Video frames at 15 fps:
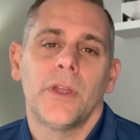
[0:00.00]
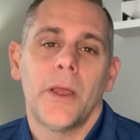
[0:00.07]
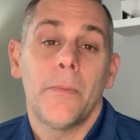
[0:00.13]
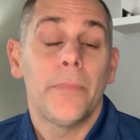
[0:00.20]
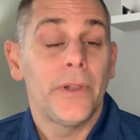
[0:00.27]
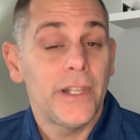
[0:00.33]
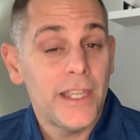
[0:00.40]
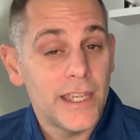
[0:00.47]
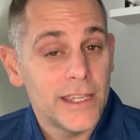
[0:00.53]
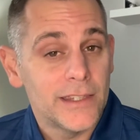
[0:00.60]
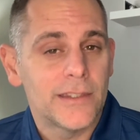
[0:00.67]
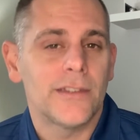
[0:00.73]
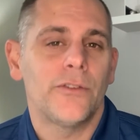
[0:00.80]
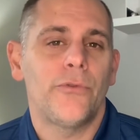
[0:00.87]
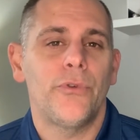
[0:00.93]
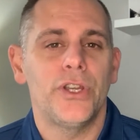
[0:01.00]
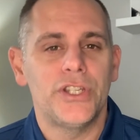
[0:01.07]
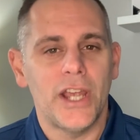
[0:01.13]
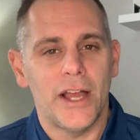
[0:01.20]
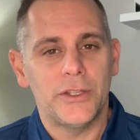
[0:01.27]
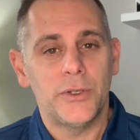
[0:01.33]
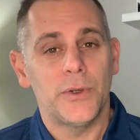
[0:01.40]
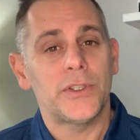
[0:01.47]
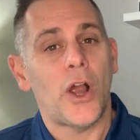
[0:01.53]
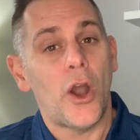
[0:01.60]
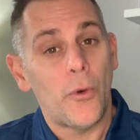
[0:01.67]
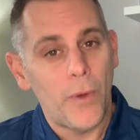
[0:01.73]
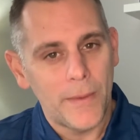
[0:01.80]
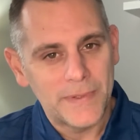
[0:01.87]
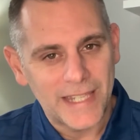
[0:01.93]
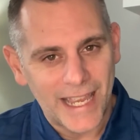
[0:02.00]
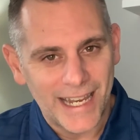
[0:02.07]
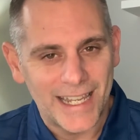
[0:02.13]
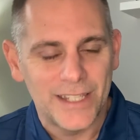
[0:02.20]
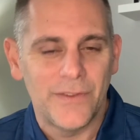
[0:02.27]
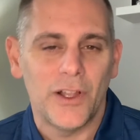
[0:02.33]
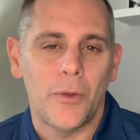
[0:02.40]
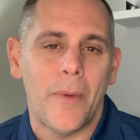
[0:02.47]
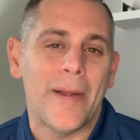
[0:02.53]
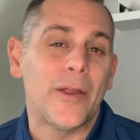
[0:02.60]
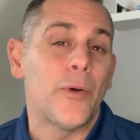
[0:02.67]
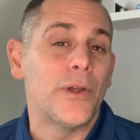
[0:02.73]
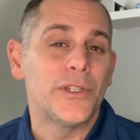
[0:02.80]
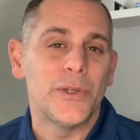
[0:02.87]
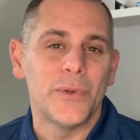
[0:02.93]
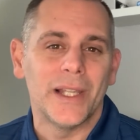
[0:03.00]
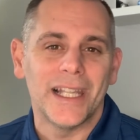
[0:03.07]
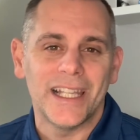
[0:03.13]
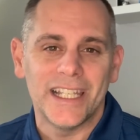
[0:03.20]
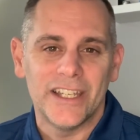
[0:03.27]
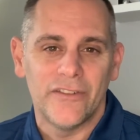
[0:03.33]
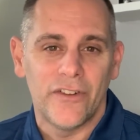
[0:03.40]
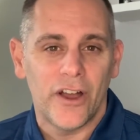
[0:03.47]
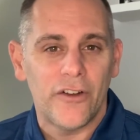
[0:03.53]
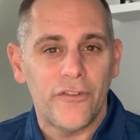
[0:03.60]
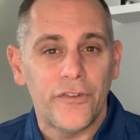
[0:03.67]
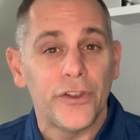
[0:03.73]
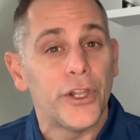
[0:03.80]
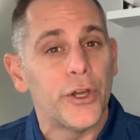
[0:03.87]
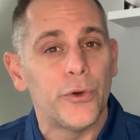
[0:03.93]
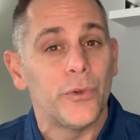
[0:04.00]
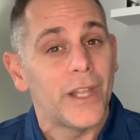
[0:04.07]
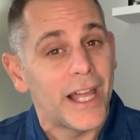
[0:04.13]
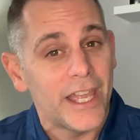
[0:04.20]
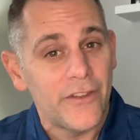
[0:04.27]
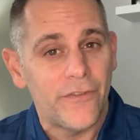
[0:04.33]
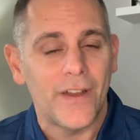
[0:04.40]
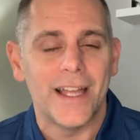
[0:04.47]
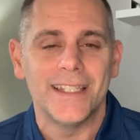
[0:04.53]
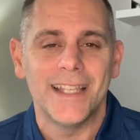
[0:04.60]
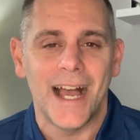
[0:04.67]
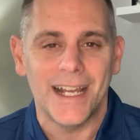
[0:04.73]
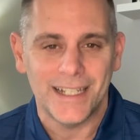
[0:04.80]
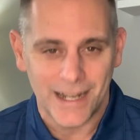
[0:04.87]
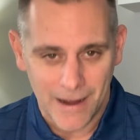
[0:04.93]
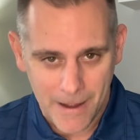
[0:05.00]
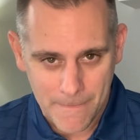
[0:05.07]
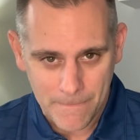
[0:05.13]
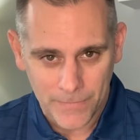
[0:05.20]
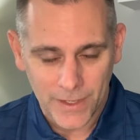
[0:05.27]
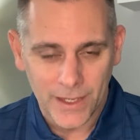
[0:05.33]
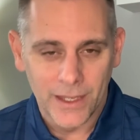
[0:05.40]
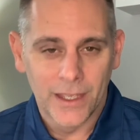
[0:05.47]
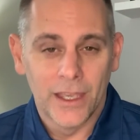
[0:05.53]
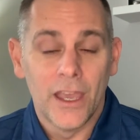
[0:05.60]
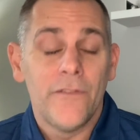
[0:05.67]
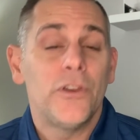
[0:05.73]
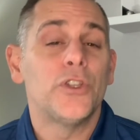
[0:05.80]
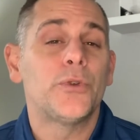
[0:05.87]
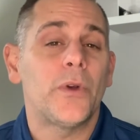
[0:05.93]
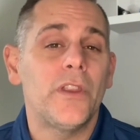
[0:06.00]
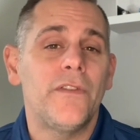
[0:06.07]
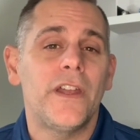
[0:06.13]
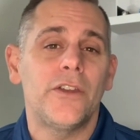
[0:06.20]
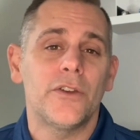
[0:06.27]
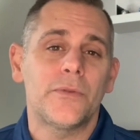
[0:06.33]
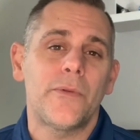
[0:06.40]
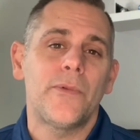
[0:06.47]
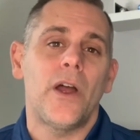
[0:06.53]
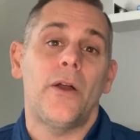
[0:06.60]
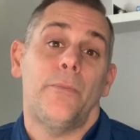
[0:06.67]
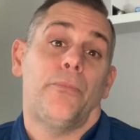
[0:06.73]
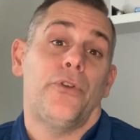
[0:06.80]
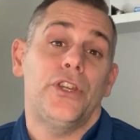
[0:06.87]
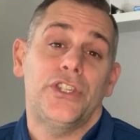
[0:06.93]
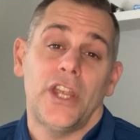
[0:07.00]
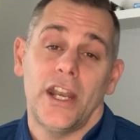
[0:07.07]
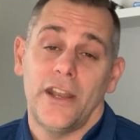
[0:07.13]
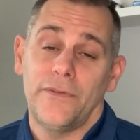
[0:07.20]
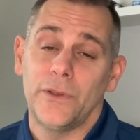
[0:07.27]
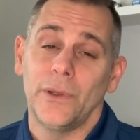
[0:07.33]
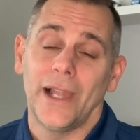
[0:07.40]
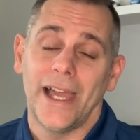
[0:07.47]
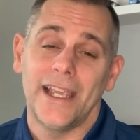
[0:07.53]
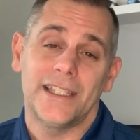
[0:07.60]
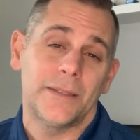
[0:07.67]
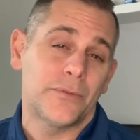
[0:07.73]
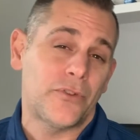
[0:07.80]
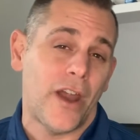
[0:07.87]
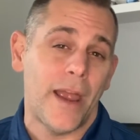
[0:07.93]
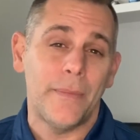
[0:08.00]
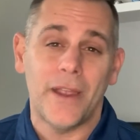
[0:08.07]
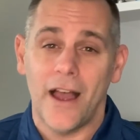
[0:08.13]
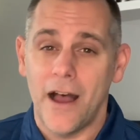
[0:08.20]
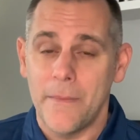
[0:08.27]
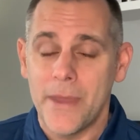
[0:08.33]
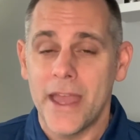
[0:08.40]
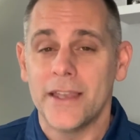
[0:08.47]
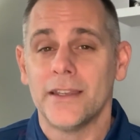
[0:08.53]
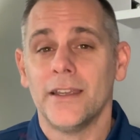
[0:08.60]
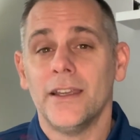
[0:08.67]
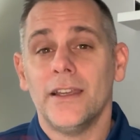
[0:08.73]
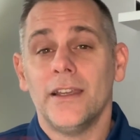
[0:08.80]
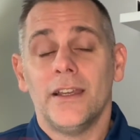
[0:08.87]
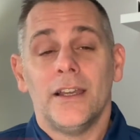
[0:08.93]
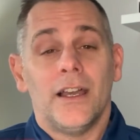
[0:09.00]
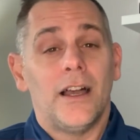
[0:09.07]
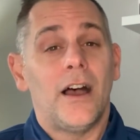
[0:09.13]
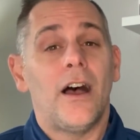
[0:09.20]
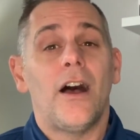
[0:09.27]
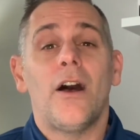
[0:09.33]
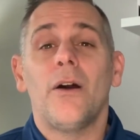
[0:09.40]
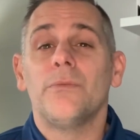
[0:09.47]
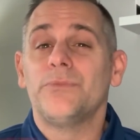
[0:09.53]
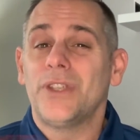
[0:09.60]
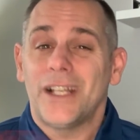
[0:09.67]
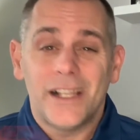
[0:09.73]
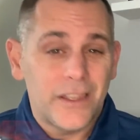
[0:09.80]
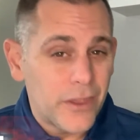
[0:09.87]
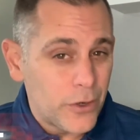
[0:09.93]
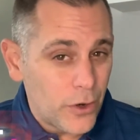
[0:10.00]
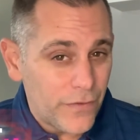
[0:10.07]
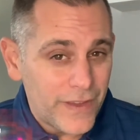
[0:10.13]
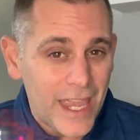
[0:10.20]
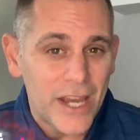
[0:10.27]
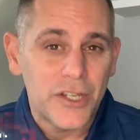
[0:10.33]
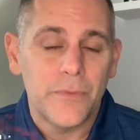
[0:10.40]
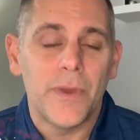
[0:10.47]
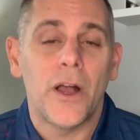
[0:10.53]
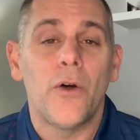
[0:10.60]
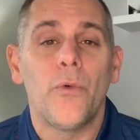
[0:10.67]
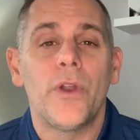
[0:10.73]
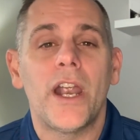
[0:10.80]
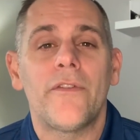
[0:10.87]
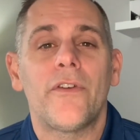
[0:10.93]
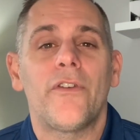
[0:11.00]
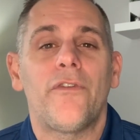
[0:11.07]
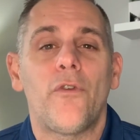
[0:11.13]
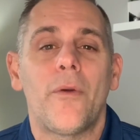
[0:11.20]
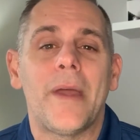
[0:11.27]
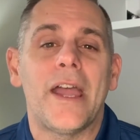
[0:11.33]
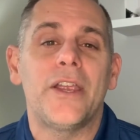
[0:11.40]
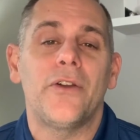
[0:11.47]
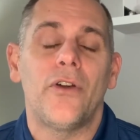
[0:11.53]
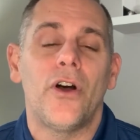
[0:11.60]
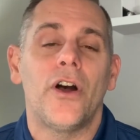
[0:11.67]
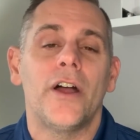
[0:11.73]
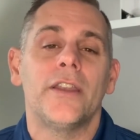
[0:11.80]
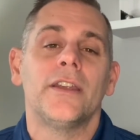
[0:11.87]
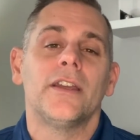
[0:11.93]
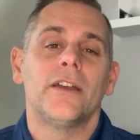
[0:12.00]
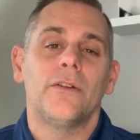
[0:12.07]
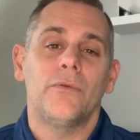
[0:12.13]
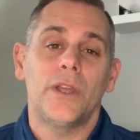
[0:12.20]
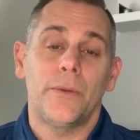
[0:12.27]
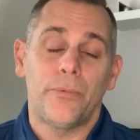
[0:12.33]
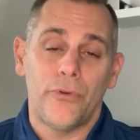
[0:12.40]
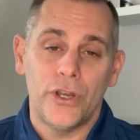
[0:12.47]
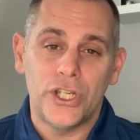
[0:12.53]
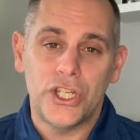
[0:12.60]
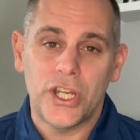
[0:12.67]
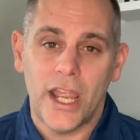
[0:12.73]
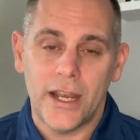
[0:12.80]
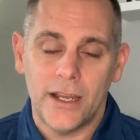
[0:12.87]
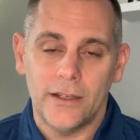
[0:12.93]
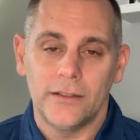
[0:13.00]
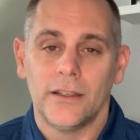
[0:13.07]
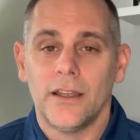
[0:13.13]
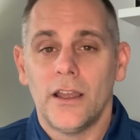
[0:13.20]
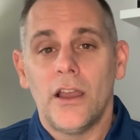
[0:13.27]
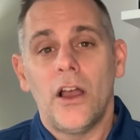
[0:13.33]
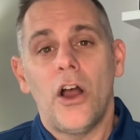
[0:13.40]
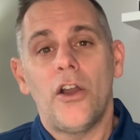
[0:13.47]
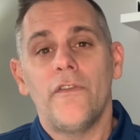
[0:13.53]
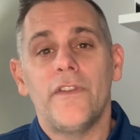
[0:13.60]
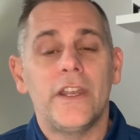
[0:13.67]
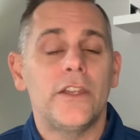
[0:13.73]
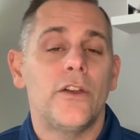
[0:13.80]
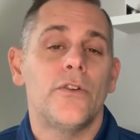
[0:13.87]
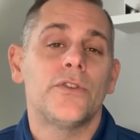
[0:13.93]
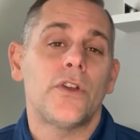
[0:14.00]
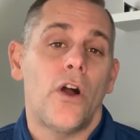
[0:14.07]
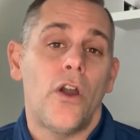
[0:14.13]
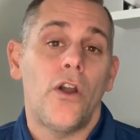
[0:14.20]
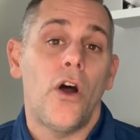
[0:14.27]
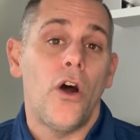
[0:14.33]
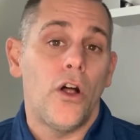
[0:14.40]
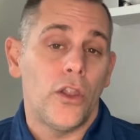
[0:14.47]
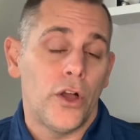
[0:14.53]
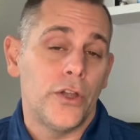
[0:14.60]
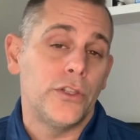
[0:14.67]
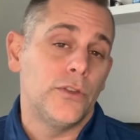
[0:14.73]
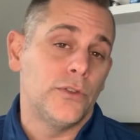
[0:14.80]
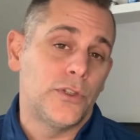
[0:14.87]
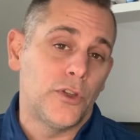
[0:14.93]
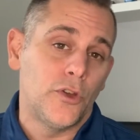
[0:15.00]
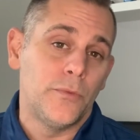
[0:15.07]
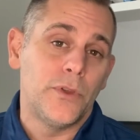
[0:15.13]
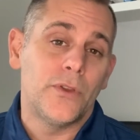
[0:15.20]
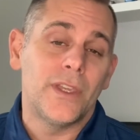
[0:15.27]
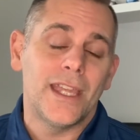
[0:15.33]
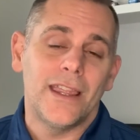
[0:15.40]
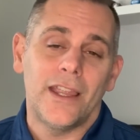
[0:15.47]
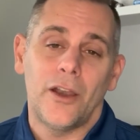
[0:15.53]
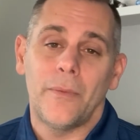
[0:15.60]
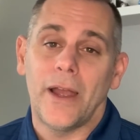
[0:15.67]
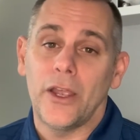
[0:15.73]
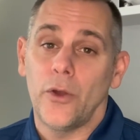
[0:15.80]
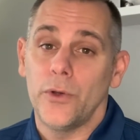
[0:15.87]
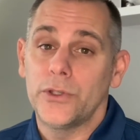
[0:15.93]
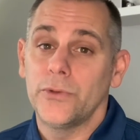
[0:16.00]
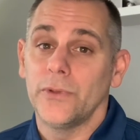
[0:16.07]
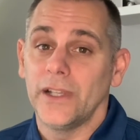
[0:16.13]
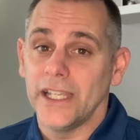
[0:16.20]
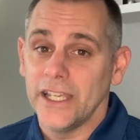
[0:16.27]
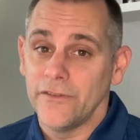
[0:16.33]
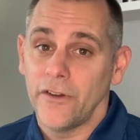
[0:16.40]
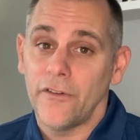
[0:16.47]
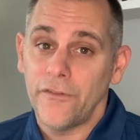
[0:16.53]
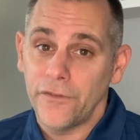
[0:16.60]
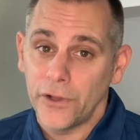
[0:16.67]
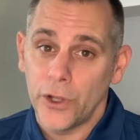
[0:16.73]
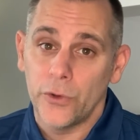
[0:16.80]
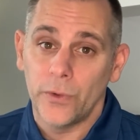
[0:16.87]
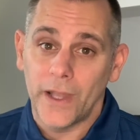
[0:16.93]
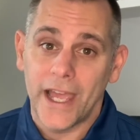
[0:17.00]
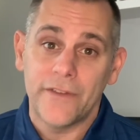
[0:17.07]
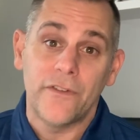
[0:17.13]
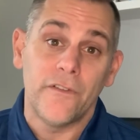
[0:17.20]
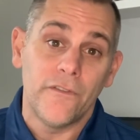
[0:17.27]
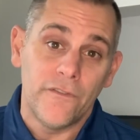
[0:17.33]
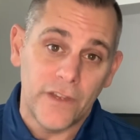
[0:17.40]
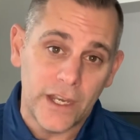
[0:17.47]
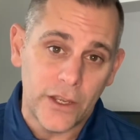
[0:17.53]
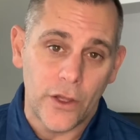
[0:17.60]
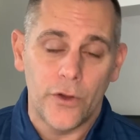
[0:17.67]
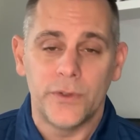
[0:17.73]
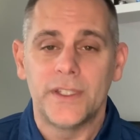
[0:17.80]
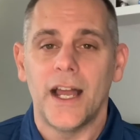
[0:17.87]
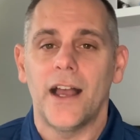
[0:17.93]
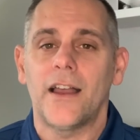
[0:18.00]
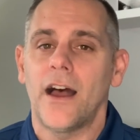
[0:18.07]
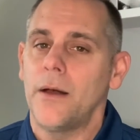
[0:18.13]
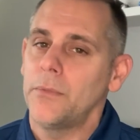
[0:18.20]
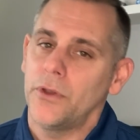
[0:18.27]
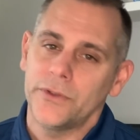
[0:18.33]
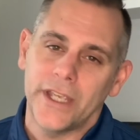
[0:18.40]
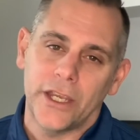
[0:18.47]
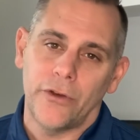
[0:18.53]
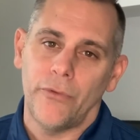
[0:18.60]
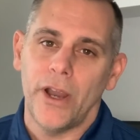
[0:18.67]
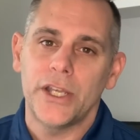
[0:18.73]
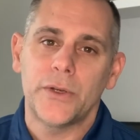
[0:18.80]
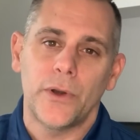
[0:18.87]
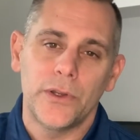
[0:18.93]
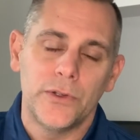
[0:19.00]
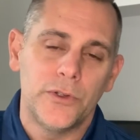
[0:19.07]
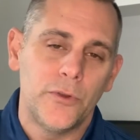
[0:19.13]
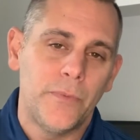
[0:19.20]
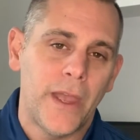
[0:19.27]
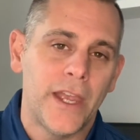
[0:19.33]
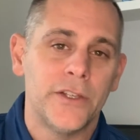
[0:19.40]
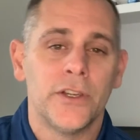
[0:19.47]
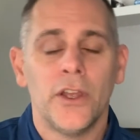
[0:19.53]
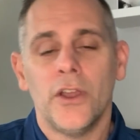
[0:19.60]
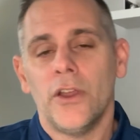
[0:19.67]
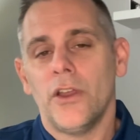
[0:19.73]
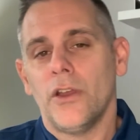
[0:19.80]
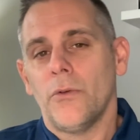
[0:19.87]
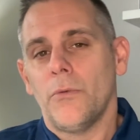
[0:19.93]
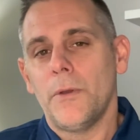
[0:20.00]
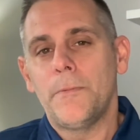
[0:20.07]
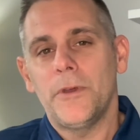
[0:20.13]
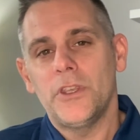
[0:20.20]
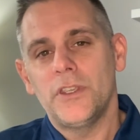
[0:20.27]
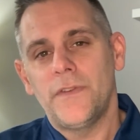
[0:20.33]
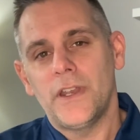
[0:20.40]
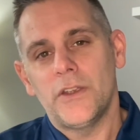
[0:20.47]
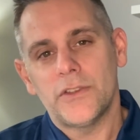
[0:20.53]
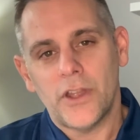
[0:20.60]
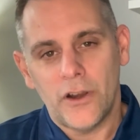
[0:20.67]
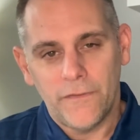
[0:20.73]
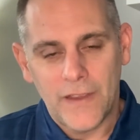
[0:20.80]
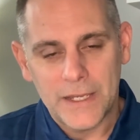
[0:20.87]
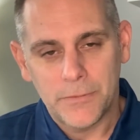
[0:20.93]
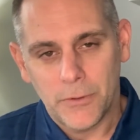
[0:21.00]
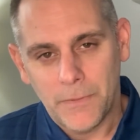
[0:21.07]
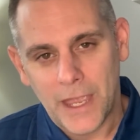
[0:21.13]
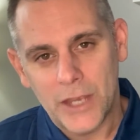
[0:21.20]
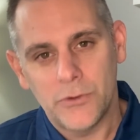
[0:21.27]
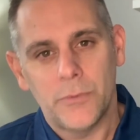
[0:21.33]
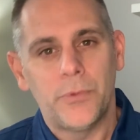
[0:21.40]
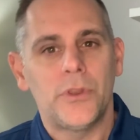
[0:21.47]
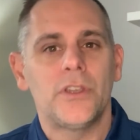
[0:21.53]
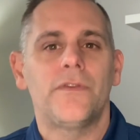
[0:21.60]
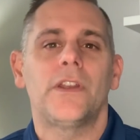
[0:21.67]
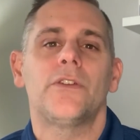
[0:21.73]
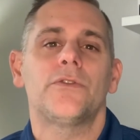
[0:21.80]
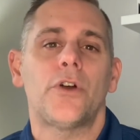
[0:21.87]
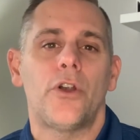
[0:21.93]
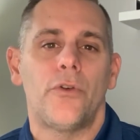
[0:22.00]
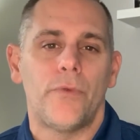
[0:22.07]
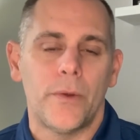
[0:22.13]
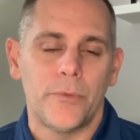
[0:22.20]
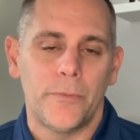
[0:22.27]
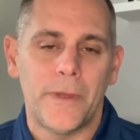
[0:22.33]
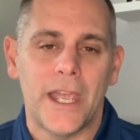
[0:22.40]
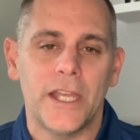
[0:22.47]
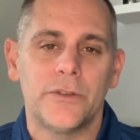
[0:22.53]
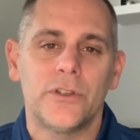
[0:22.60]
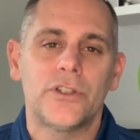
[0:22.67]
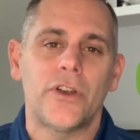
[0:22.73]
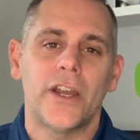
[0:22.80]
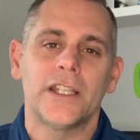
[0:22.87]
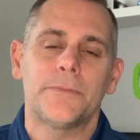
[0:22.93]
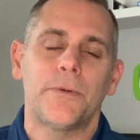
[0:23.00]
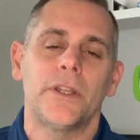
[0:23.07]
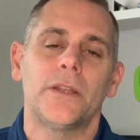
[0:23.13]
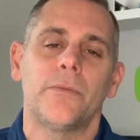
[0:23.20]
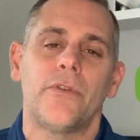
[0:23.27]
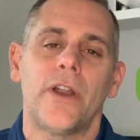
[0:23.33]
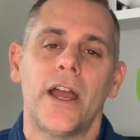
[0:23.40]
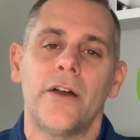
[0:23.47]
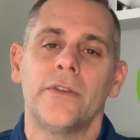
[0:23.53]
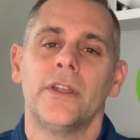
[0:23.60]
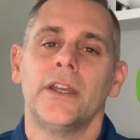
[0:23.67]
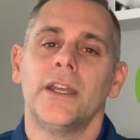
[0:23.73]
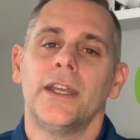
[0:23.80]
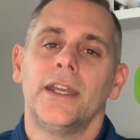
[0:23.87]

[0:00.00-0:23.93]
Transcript: please reach out to us. Our website is available by going to liveflowlife.com. If you enjoy the videos, we appreciate it if you like, subscribe, comment, click the notification bell, whatever format you're on, we appreciate it. Our videos are all on YouTube. You can get there by going to liveflowlifevideos.com. It'll take you right to our YouTube page. We put these videos on our Facebook page. We put these videos on our Rumble page. We try and spread them around.